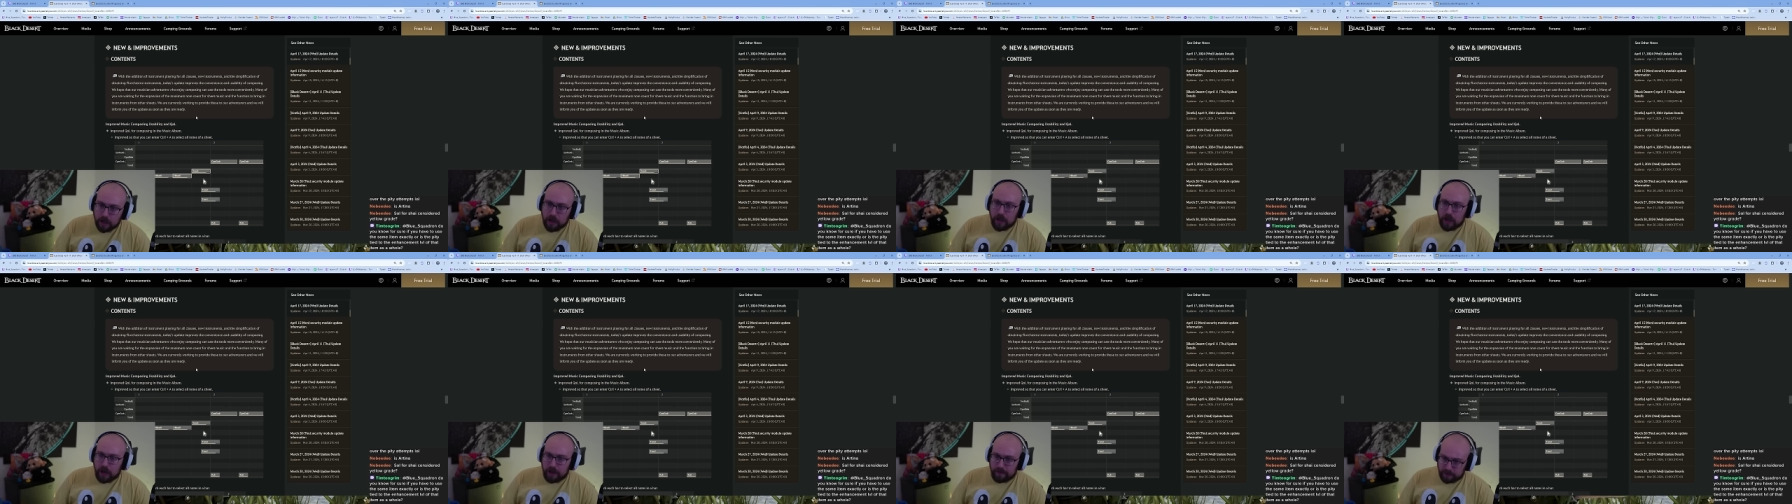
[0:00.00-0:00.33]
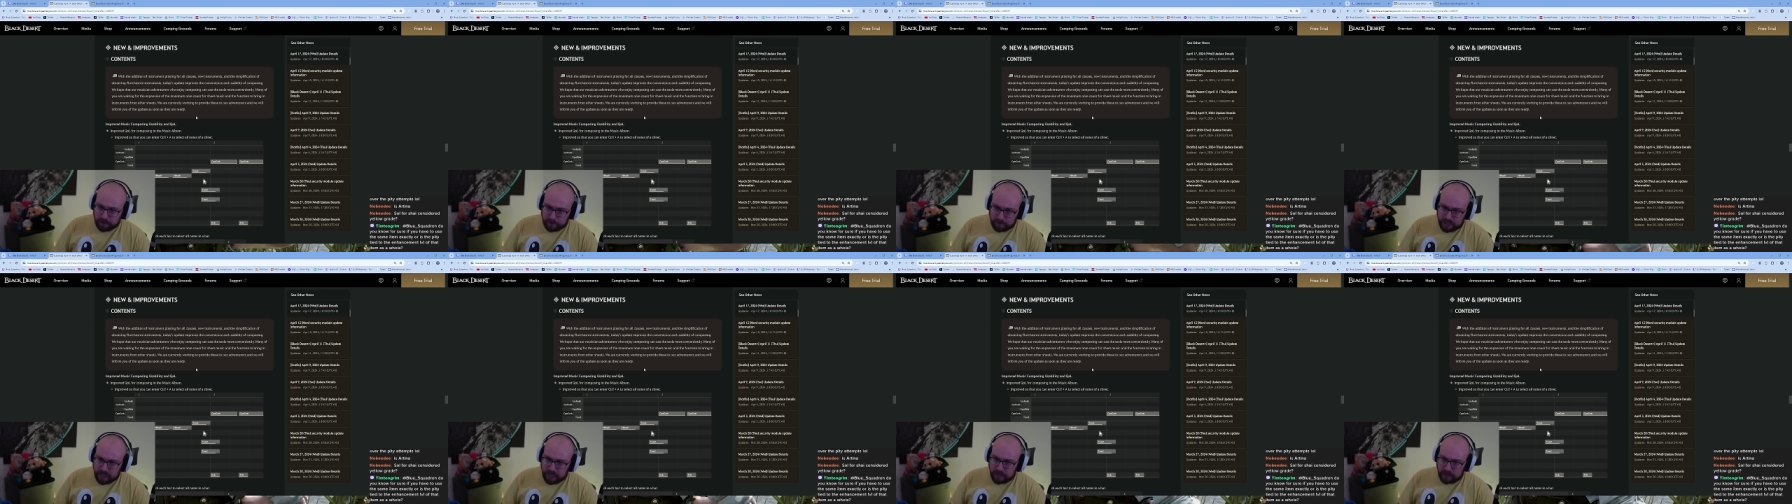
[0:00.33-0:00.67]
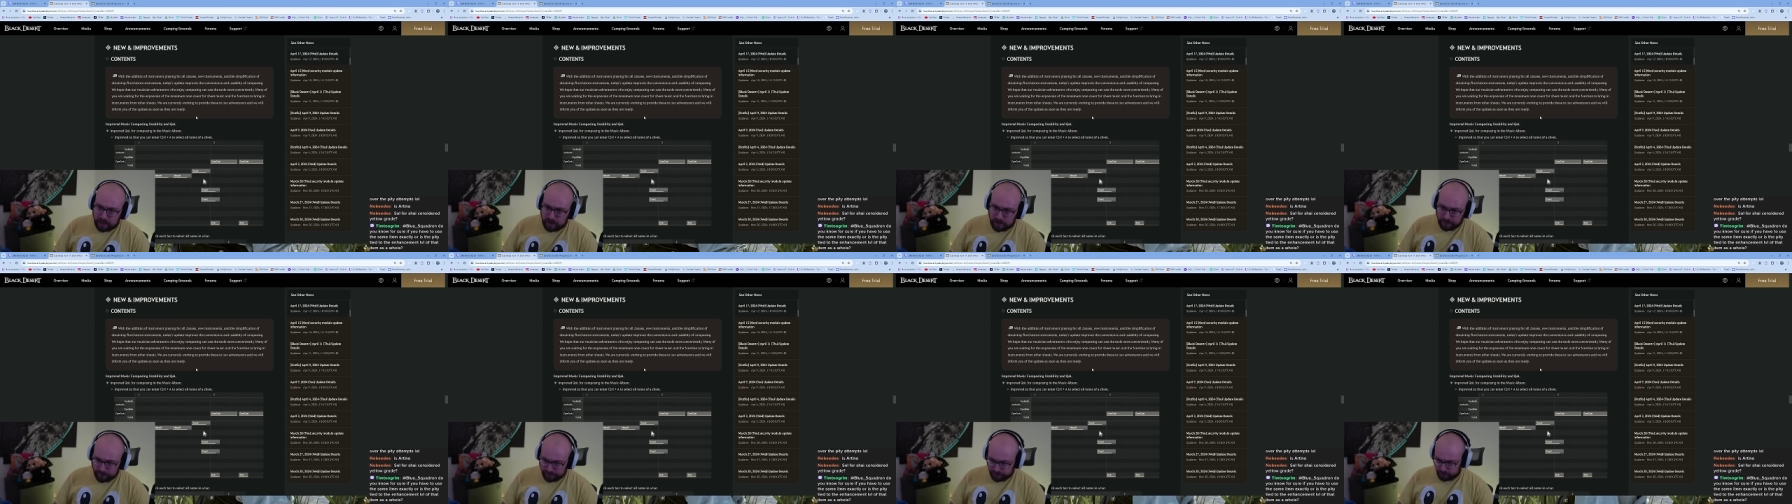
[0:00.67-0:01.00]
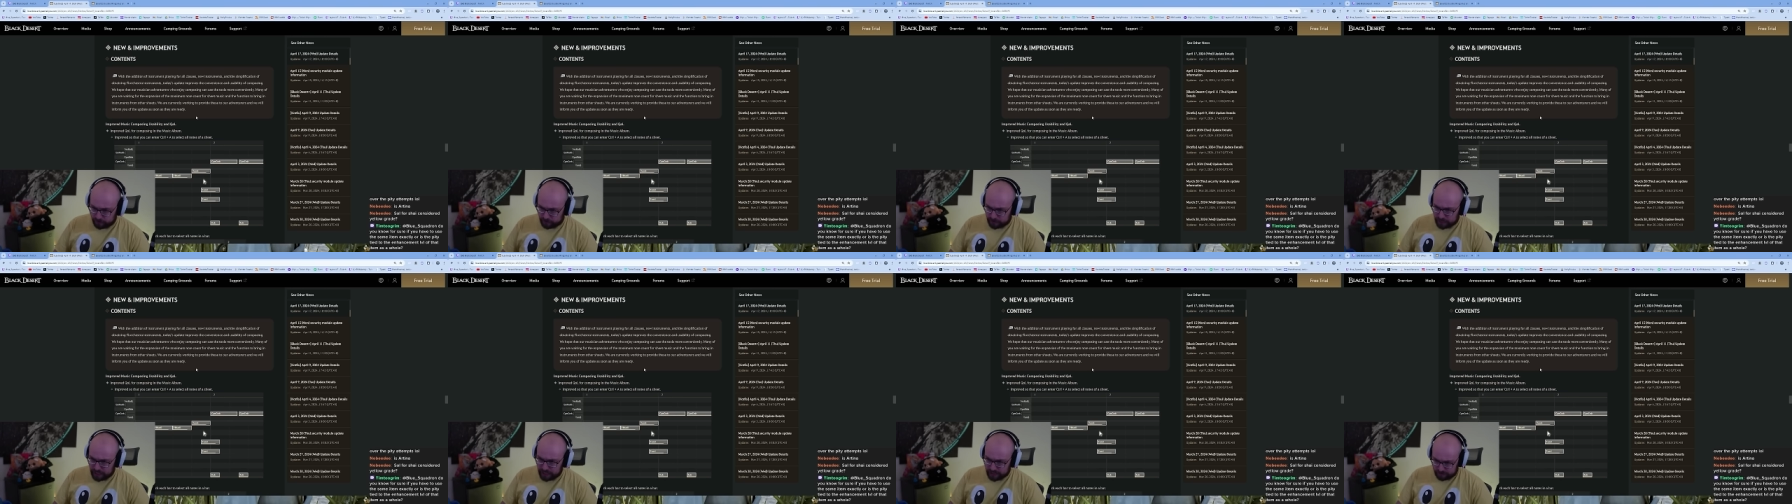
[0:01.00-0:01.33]
of obtaining
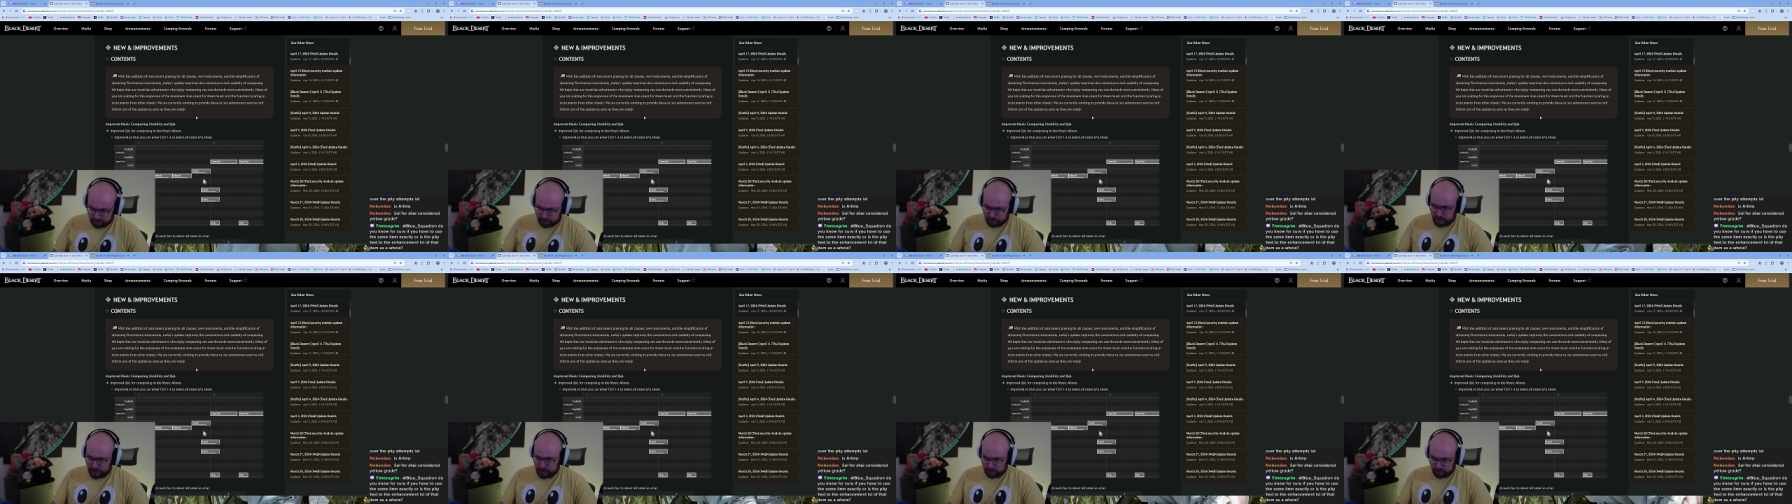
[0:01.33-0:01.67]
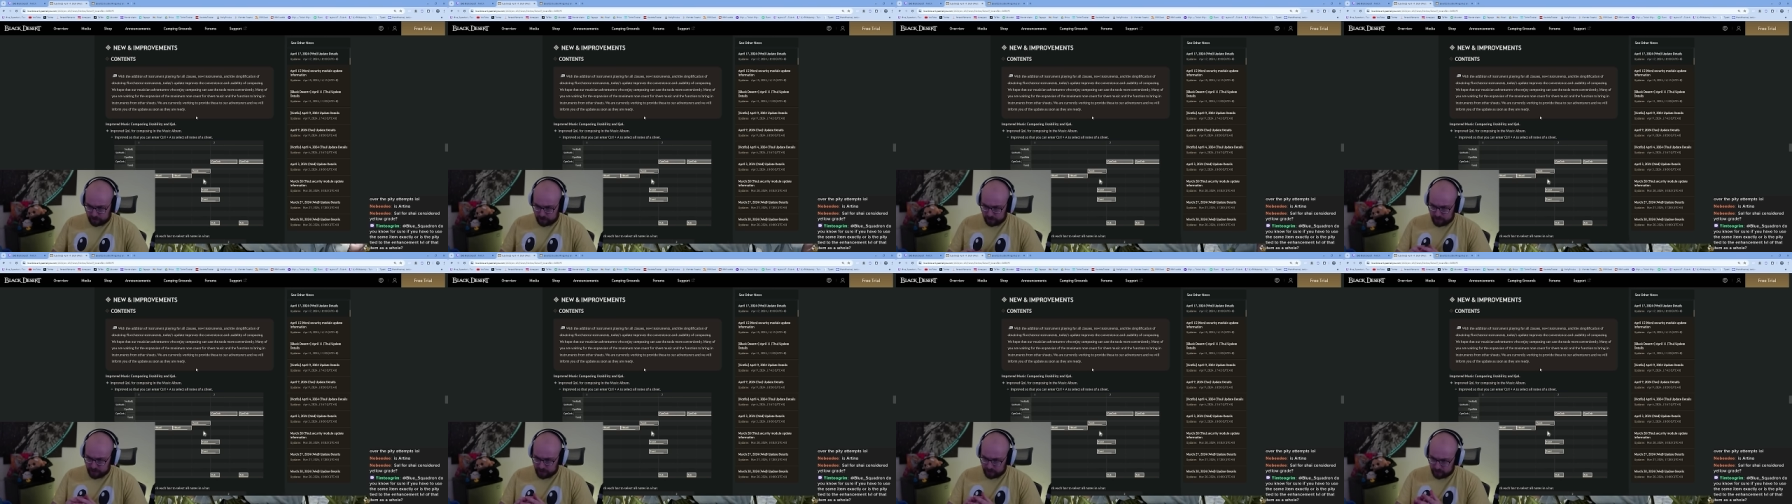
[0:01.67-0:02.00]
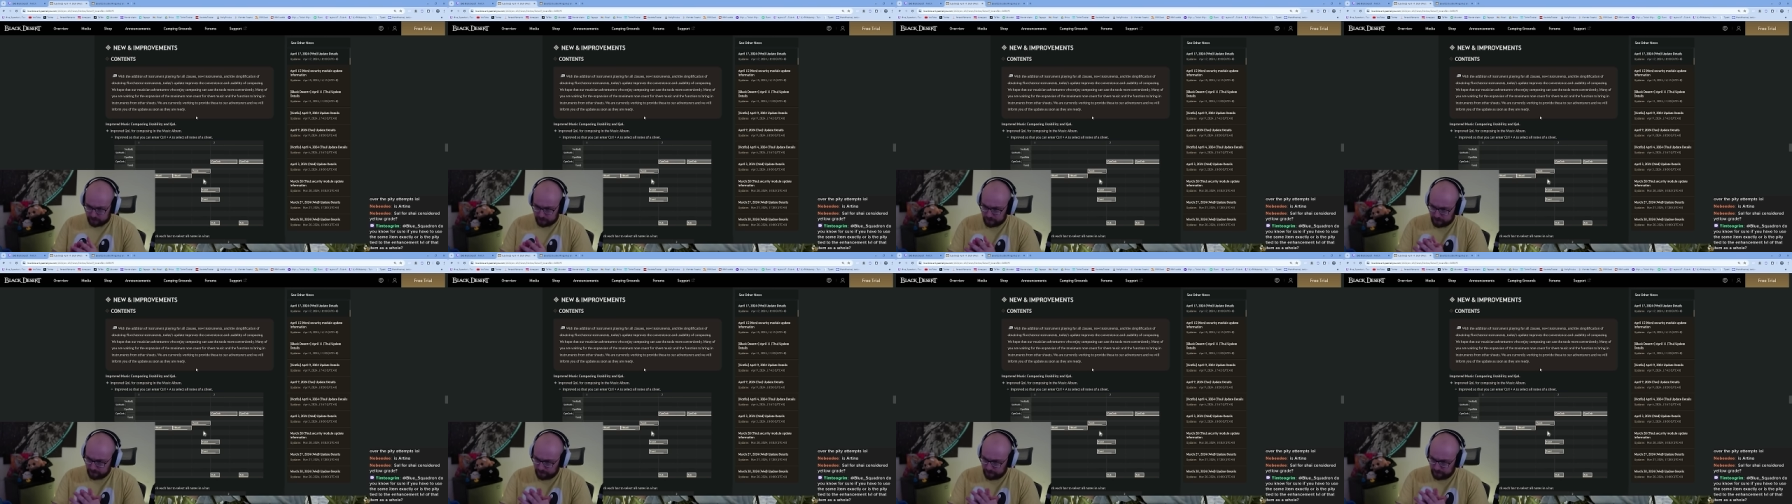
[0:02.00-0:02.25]
Florchestra instruments,